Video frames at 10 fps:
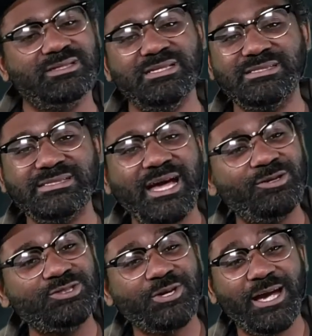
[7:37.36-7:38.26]
the
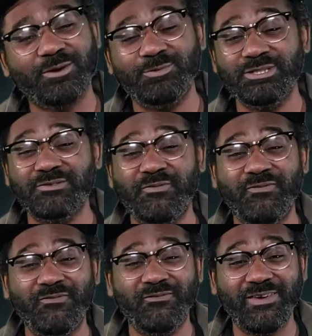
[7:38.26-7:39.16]
soundtrack was
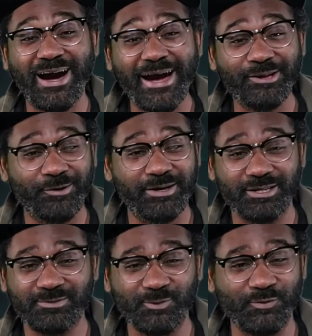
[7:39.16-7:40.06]
fire in
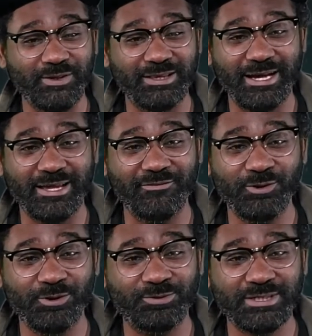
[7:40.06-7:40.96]
this movie. Like, if
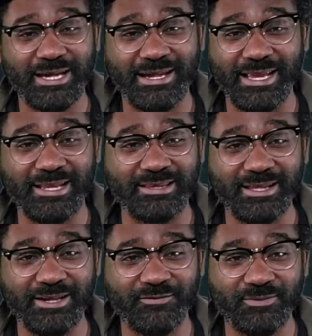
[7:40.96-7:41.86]
you don't take
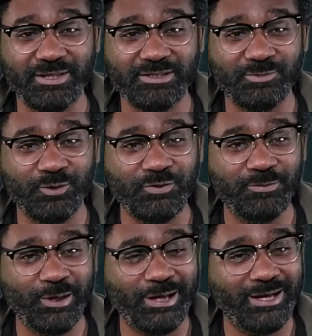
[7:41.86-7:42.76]
anything from this movie,
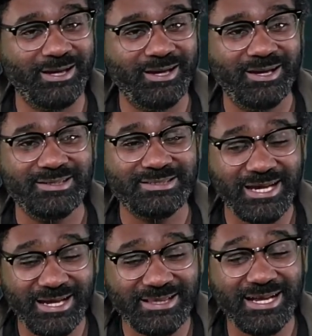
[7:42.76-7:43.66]
man,
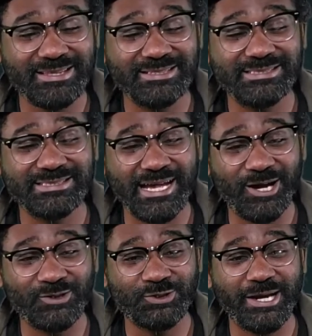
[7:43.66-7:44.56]
take that the
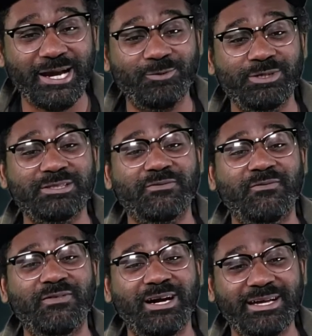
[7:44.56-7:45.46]
soundtrack was
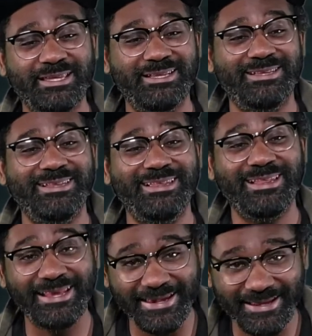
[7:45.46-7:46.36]
fucking
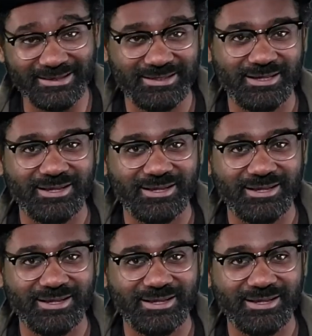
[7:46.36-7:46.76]
lit.